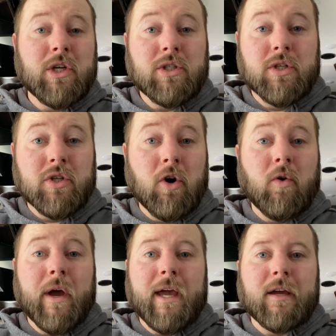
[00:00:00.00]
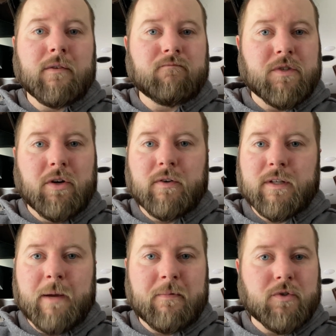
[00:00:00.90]
to tow a certain
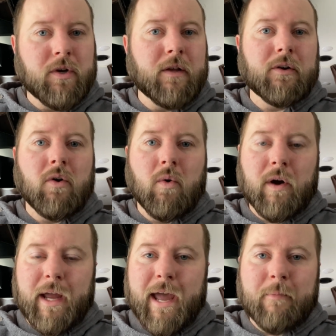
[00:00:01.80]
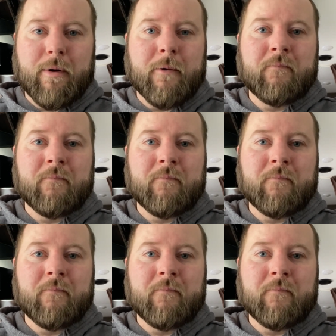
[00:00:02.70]
type of trailer or a camper.